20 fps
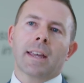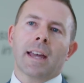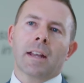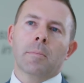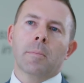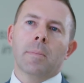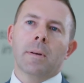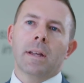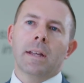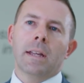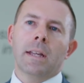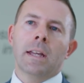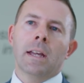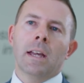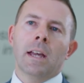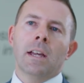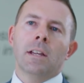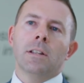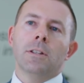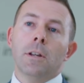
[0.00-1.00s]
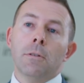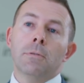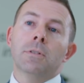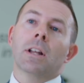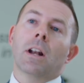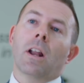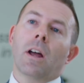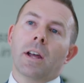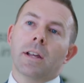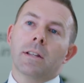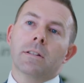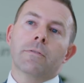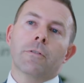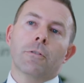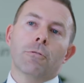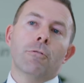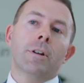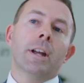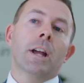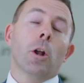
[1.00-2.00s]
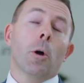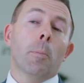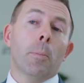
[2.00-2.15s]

can be utilized for real